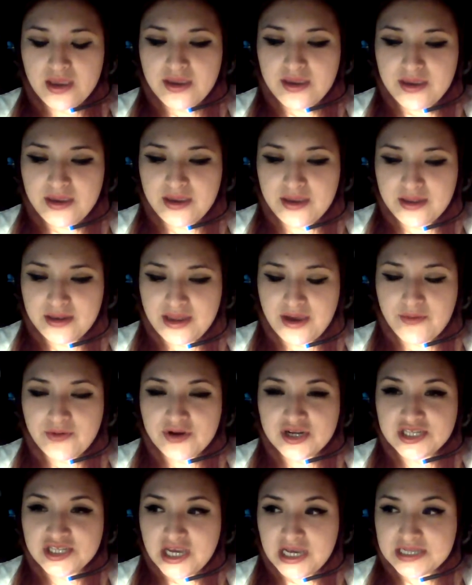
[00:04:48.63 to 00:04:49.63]
in
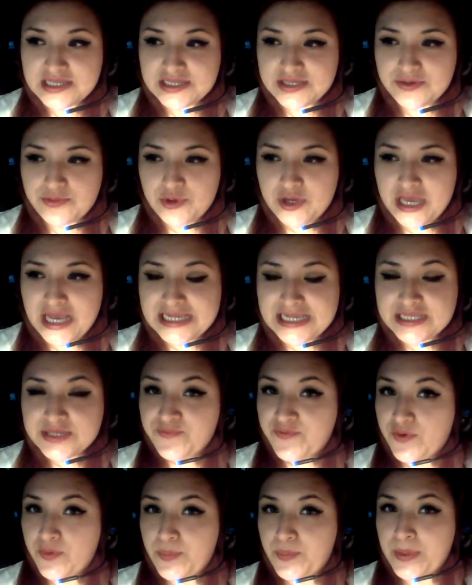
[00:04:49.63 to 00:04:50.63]
our task, we asked
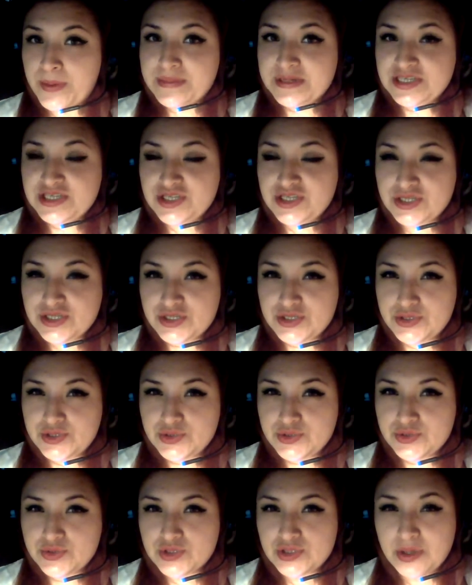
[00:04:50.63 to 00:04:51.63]
for permission to
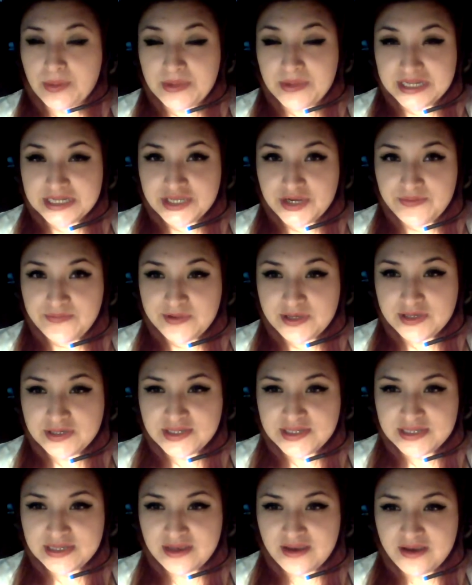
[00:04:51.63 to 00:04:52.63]
do some
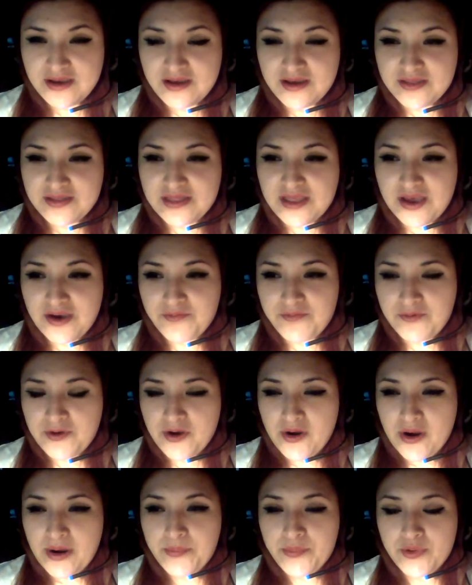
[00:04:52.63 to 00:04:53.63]
interviews that
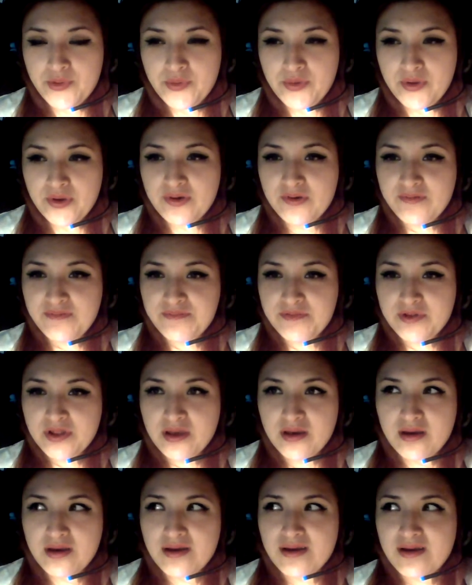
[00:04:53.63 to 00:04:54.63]
were approved
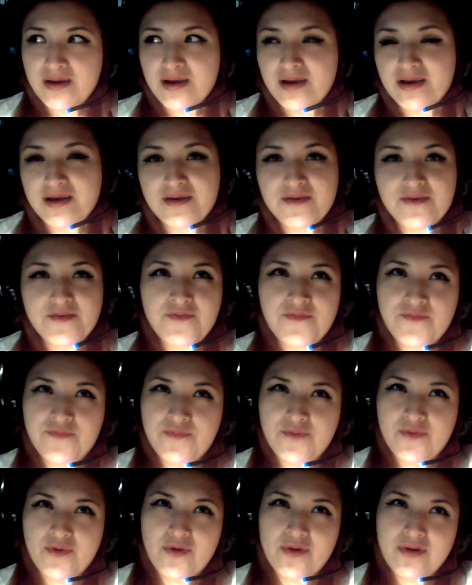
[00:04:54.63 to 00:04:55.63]

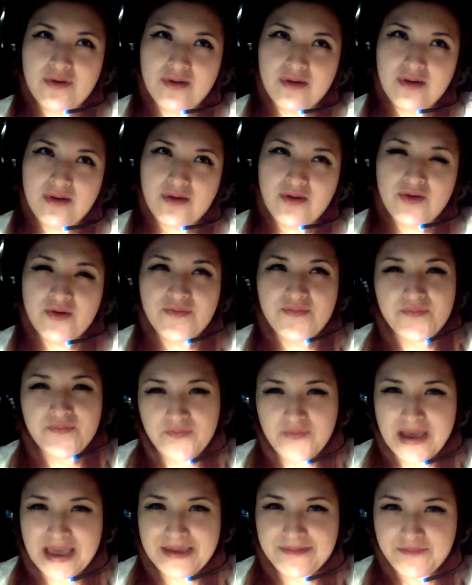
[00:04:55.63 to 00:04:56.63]
4 or
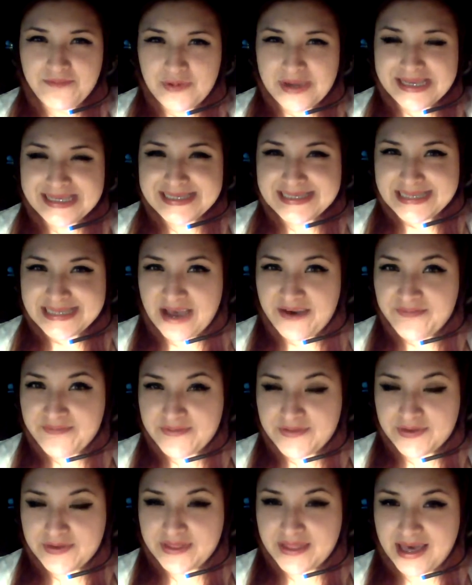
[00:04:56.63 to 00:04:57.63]
5 weeks
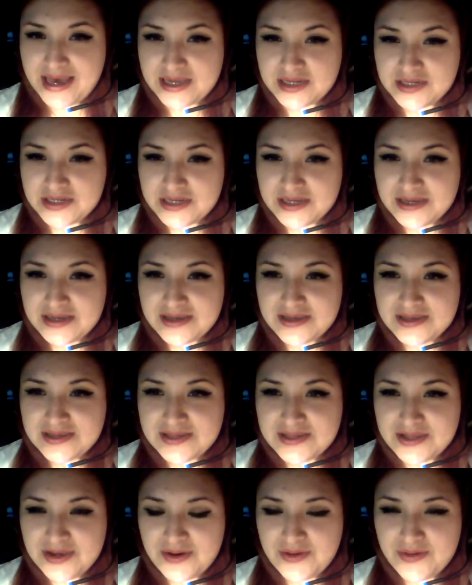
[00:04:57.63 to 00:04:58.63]
after that.
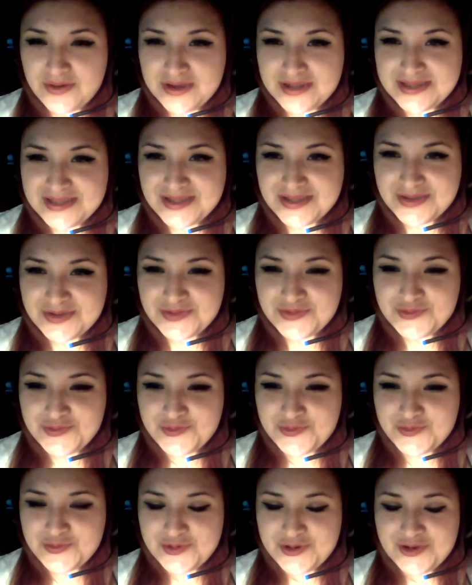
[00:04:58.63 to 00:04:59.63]
So
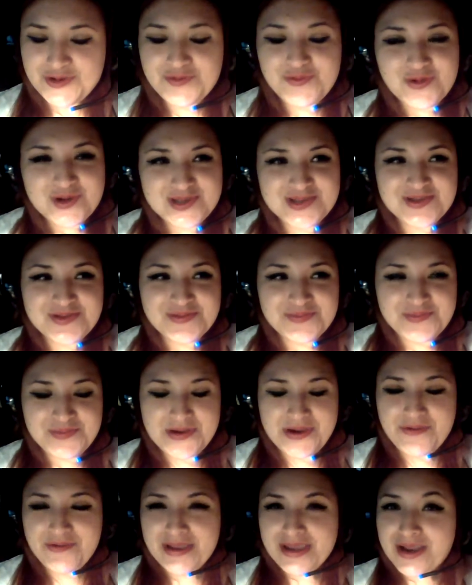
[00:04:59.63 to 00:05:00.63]
it was
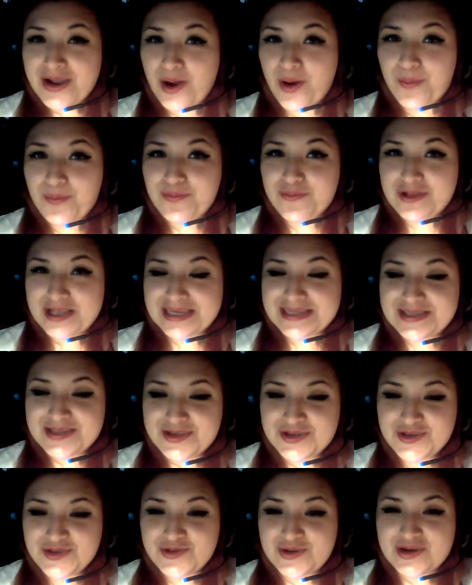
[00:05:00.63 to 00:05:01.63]
very complex
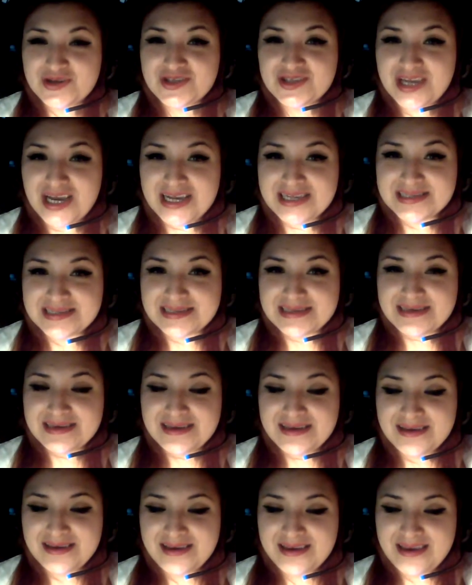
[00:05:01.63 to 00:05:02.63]
to do our task,
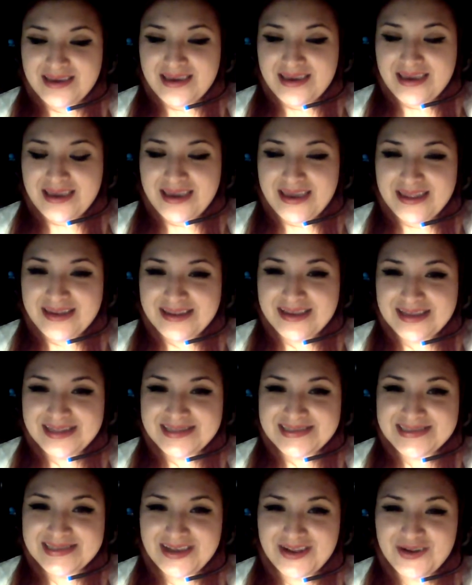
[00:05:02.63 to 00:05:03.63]
and
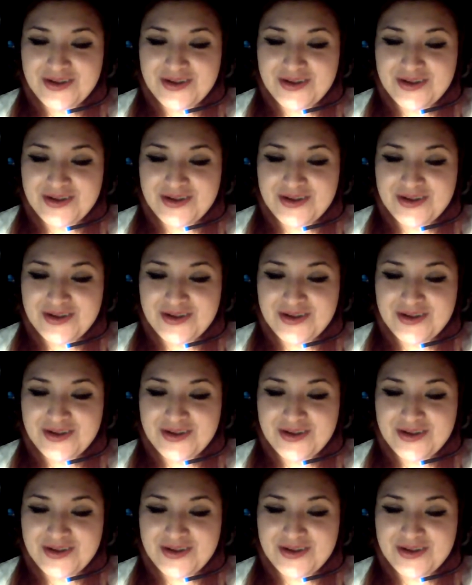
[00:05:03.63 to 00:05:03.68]
it's a